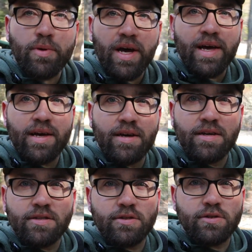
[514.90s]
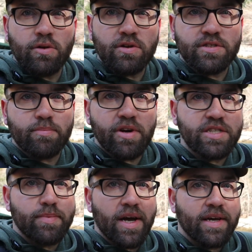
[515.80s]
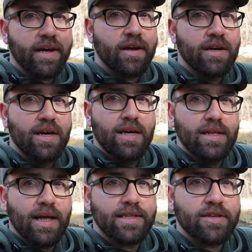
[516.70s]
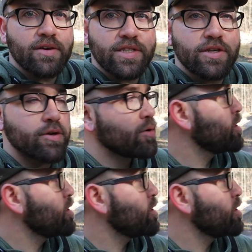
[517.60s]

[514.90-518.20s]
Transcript: way towards the bridge back here, that's going to